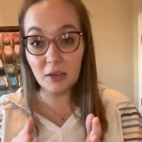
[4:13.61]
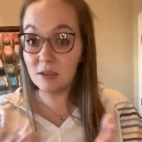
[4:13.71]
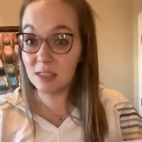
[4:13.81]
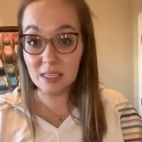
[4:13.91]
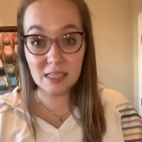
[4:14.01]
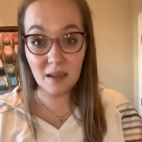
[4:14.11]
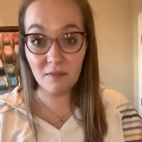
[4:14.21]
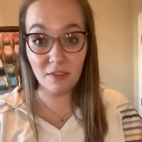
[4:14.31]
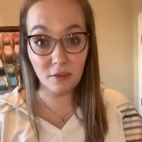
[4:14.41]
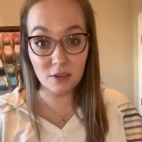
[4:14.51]
use the same
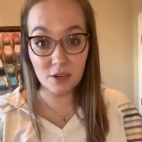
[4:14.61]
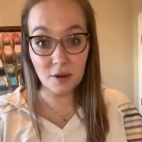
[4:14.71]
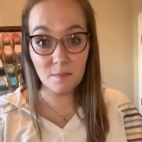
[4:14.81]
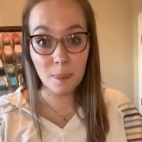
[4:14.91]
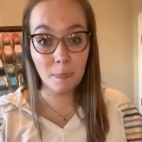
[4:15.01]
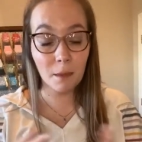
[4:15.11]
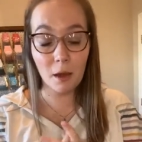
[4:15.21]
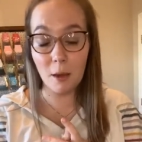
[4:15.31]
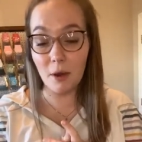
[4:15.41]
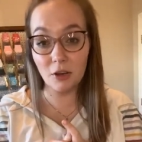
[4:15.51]
filter
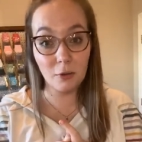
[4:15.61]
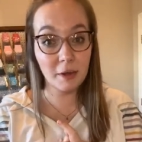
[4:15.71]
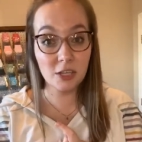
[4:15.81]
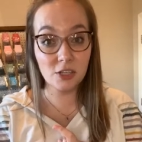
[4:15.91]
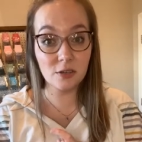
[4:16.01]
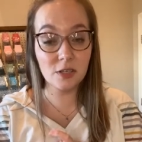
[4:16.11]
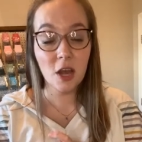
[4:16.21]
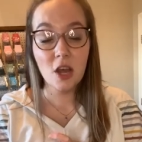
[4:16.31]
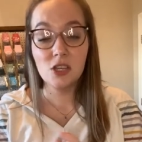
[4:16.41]
um, on your pictures.